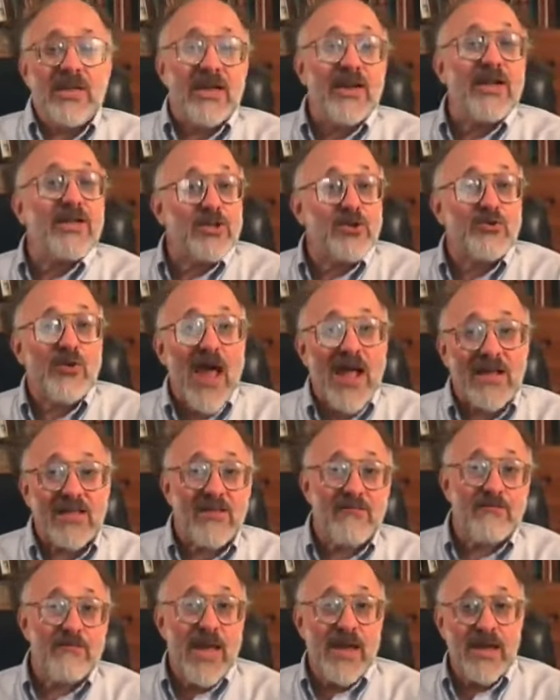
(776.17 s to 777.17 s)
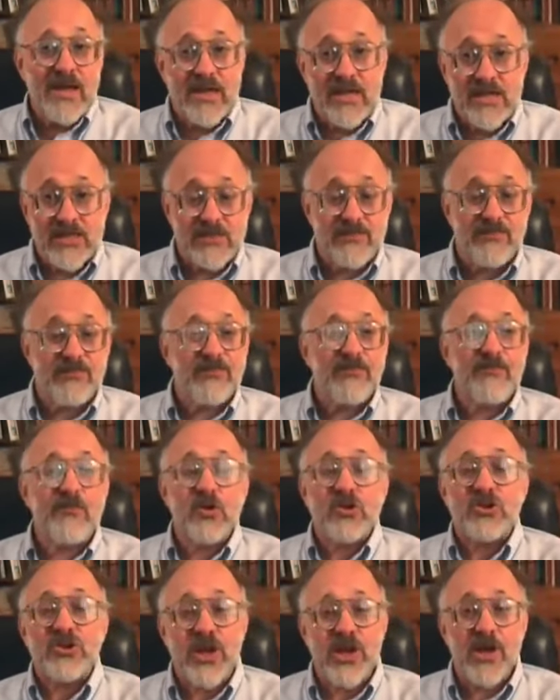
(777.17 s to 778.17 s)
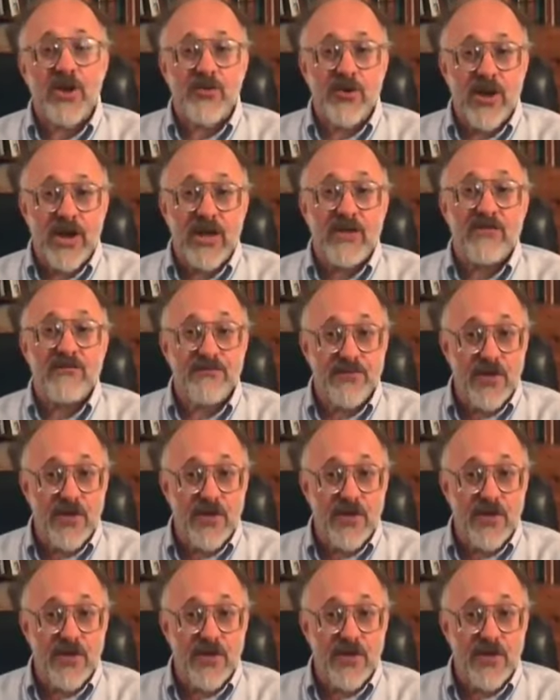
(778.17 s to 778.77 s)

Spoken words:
an interactive mechanism for generating